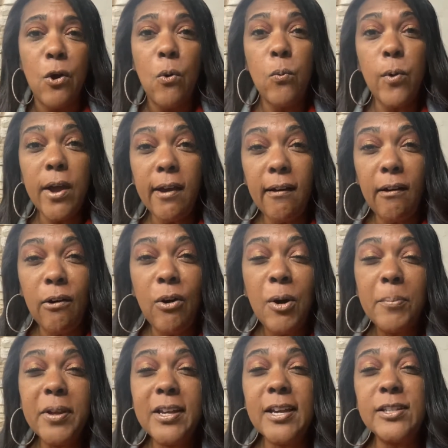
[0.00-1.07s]
Well,
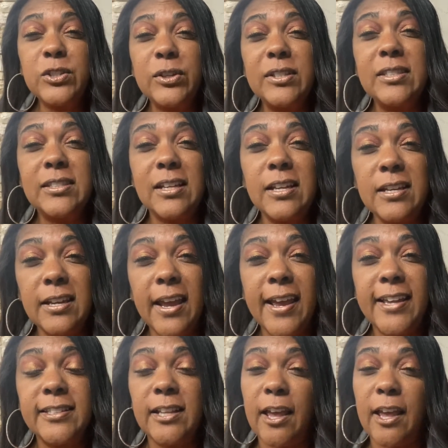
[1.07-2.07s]
because on Sundays,